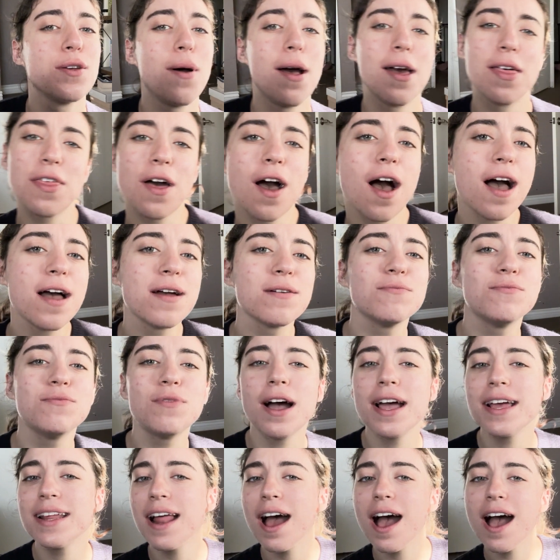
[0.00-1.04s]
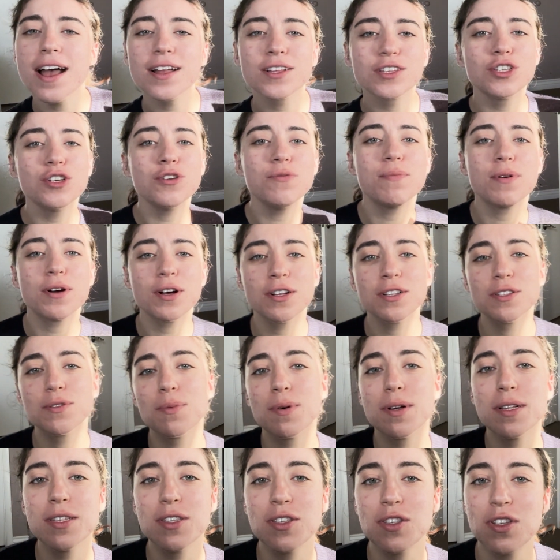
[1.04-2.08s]
I thought, why not two birds,
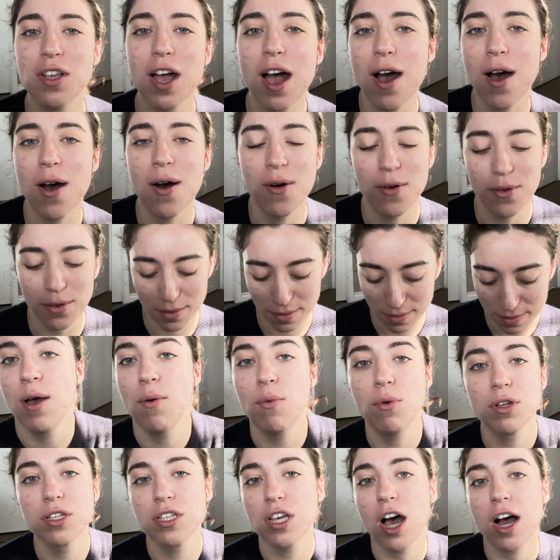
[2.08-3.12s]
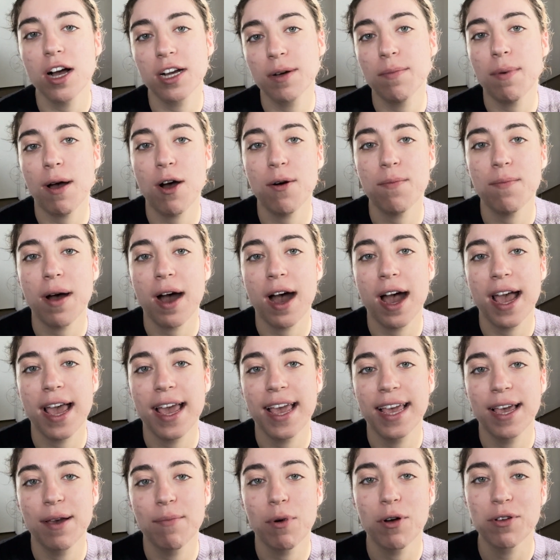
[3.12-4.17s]
one stone? We'll talk about
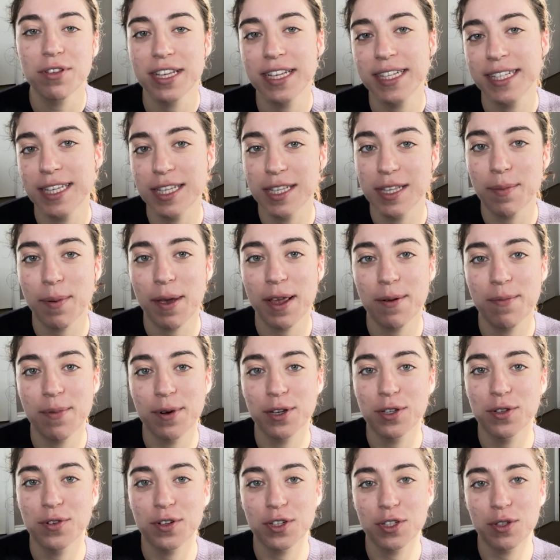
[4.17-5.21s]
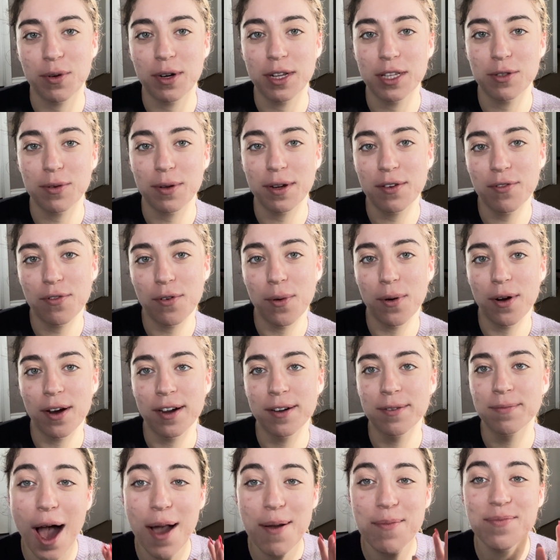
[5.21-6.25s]
my most anticipated books for
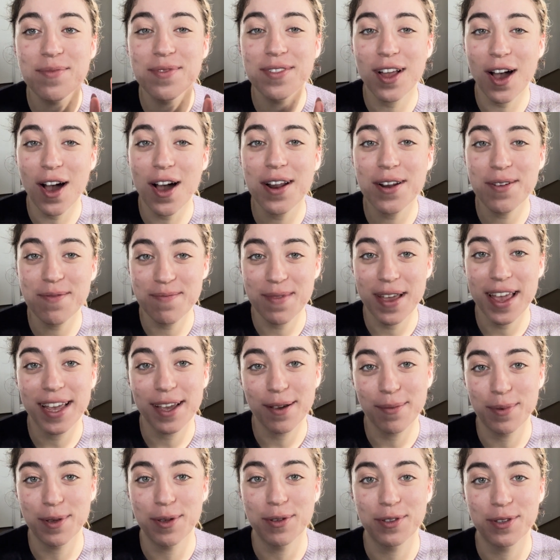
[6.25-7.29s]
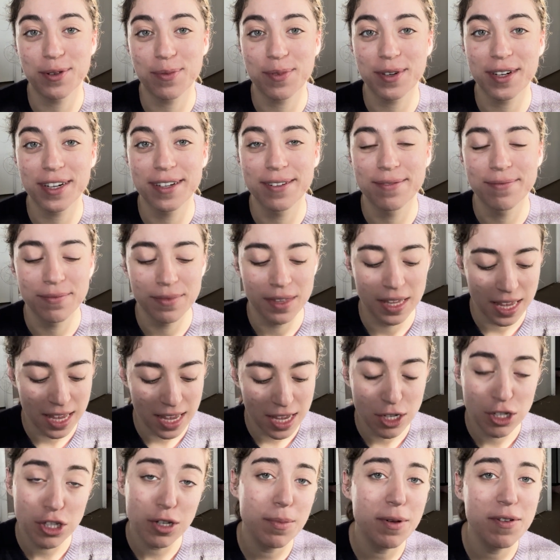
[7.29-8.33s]
2024. I'm not a makeup YouTuber.
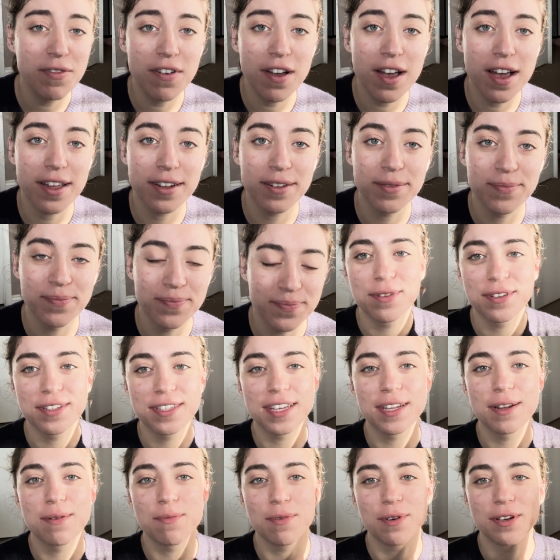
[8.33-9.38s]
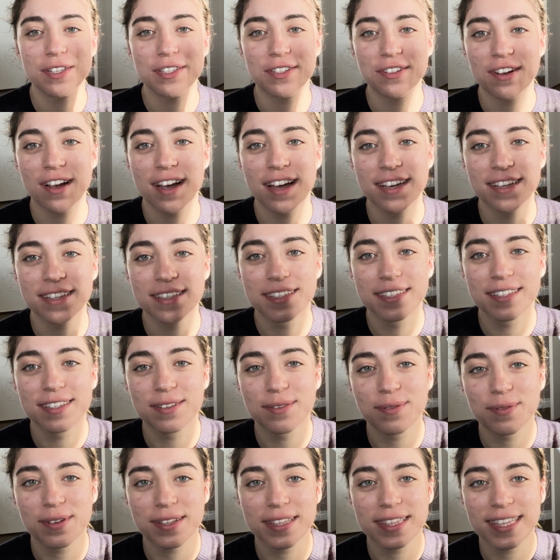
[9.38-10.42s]
Should be fun. Just gonna moisturize
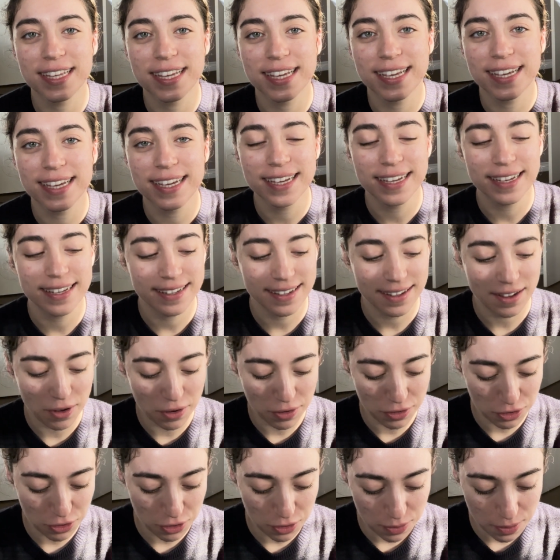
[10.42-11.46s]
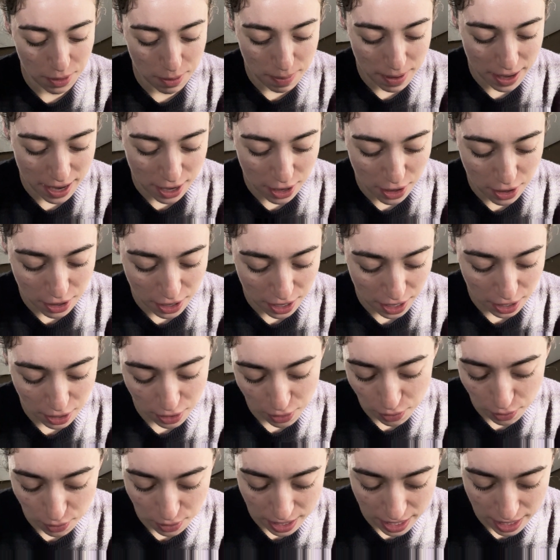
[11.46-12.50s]
with the Ultra Repair
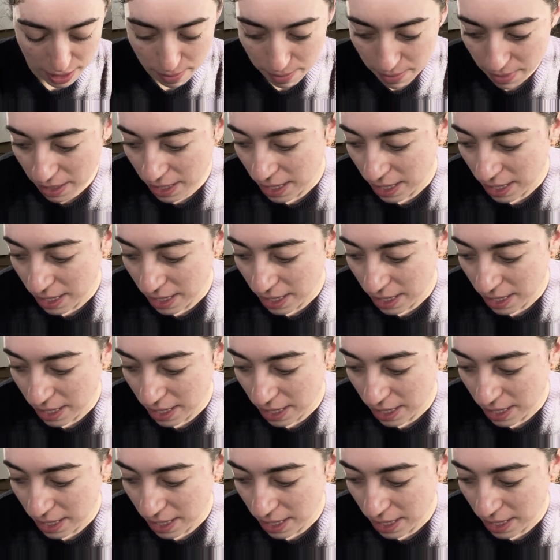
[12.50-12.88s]
Cream.